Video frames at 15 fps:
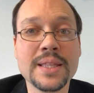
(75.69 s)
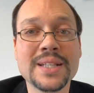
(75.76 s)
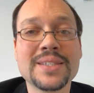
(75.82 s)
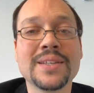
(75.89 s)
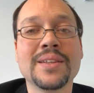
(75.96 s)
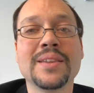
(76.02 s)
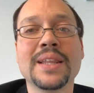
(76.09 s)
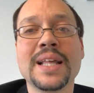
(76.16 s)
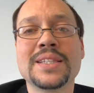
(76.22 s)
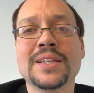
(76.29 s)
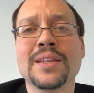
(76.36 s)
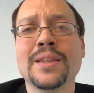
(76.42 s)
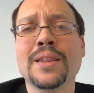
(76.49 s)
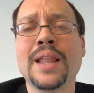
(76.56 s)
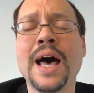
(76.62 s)
That's a that's a
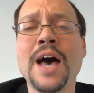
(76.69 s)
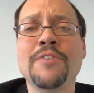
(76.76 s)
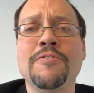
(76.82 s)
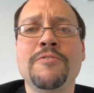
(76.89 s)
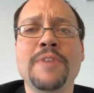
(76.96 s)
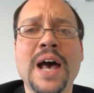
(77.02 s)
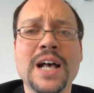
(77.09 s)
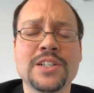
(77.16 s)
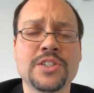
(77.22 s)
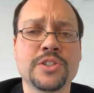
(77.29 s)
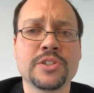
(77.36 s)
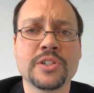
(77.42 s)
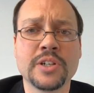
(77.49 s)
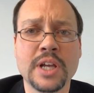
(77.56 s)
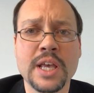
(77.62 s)
lot
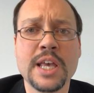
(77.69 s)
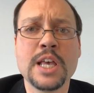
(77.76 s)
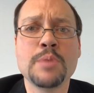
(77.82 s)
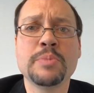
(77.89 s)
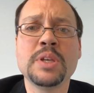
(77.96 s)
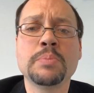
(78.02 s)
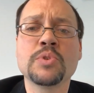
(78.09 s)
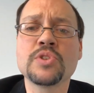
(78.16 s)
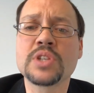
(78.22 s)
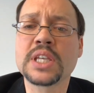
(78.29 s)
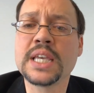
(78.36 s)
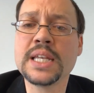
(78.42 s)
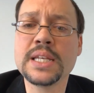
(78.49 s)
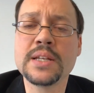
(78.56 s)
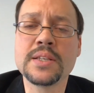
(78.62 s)
faster people's
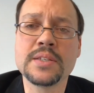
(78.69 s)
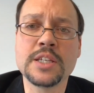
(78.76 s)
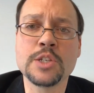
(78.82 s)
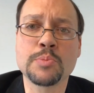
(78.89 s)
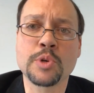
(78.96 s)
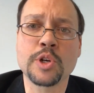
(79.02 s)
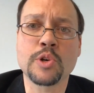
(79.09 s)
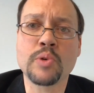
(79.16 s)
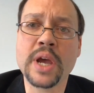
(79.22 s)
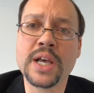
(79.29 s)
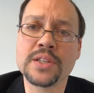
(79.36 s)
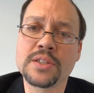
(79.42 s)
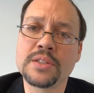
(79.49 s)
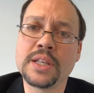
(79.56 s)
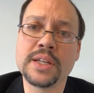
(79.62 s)
kidney disease
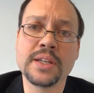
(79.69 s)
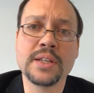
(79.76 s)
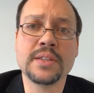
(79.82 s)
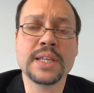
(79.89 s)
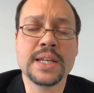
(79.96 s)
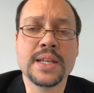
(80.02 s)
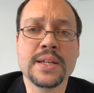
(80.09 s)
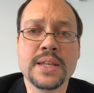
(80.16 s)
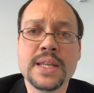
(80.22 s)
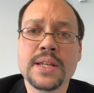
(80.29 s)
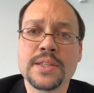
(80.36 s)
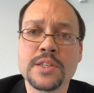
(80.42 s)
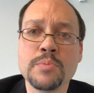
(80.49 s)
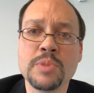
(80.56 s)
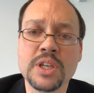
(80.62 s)
progressed than it than it
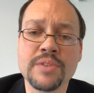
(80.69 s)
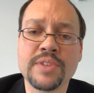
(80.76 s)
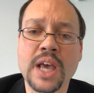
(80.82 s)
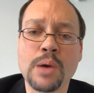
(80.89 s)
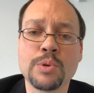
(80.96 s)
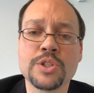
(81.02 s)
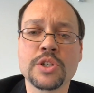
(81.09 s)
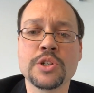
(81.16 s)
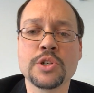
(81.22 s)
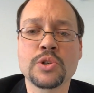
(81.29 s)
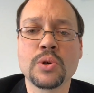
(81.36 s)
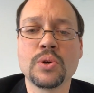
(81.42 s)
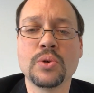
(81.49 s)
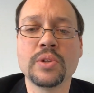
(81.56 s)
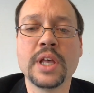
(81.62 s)
needed to be if that was
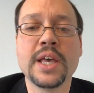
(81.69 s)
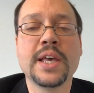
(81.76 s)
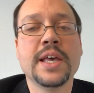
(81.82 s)
controlled.